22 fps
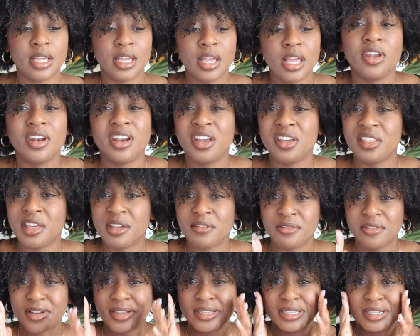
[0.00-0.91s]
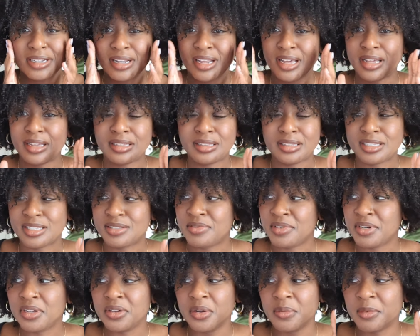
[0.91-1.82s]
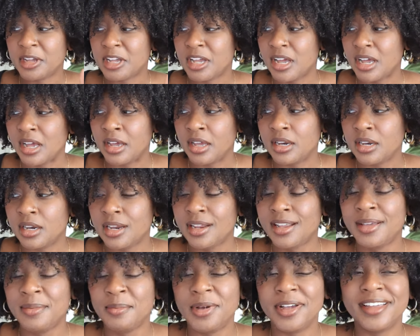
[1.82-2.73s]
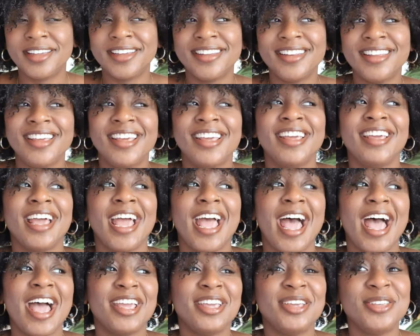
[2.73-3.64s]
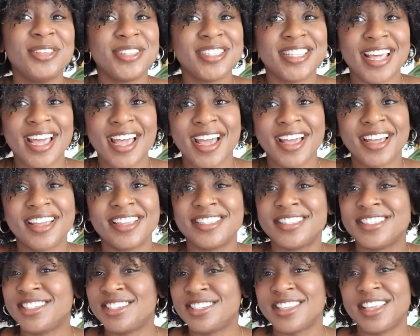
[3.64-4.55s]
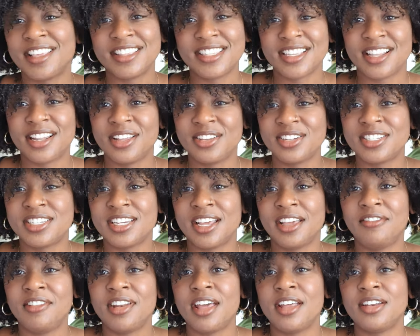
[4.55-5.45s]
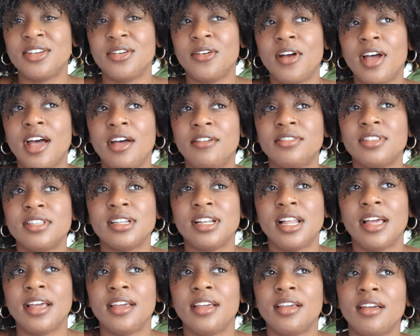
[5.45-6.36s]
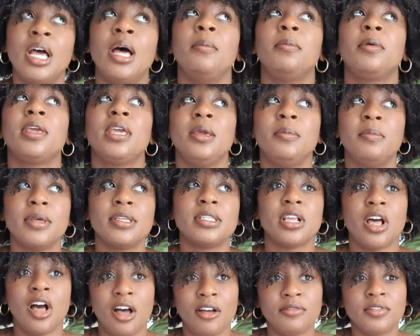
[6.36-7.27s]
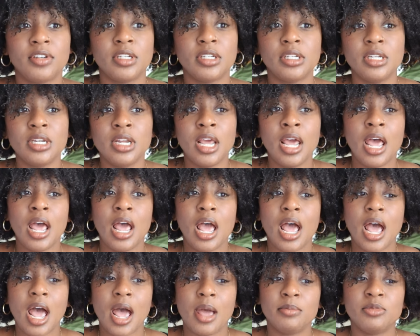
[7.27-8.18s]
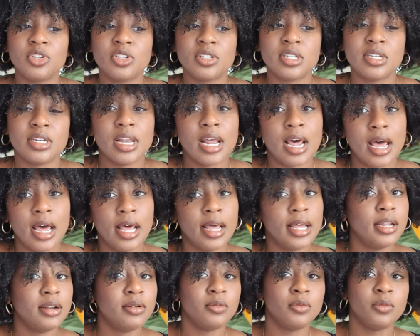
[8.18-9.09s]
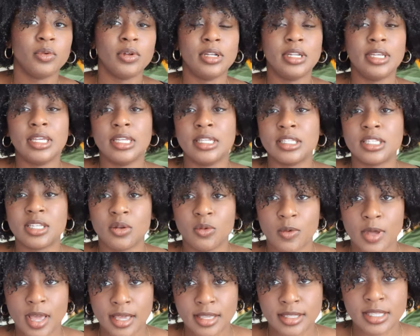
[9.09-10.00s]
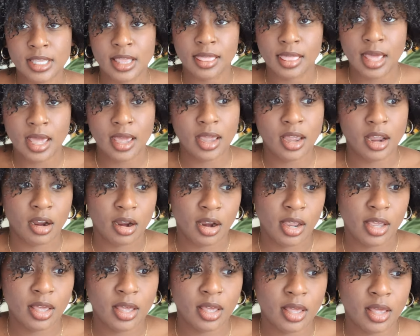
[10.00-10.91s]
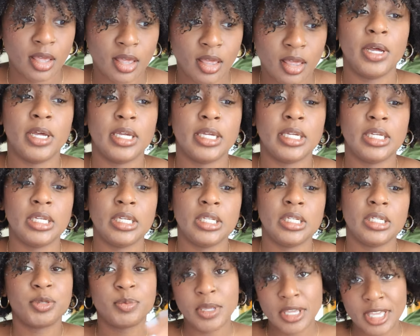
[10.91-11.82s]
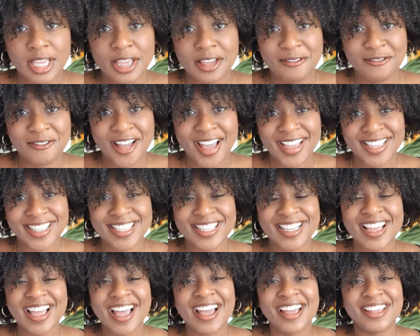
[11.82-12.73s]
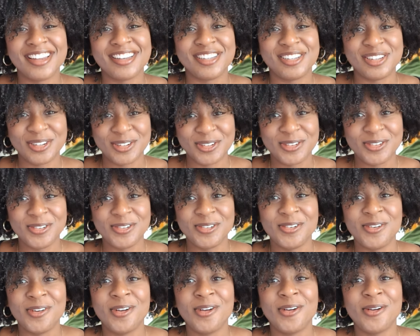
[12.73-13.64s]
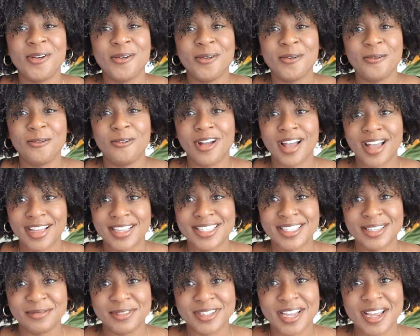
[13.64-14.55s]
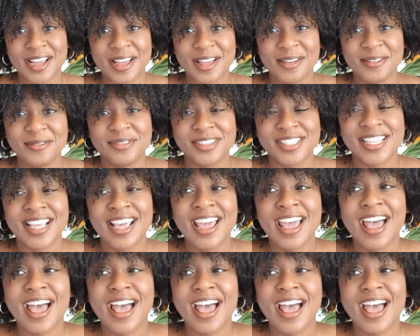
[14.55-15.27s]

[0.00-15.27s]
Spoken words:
you're gonna hear that phrase a lot in this video, oh my god. But I use that because it just gets a close shave and I don't have to like upkeep as often. I'm just not really into waxing that area. But speaking of waxing, I do wax sometimes.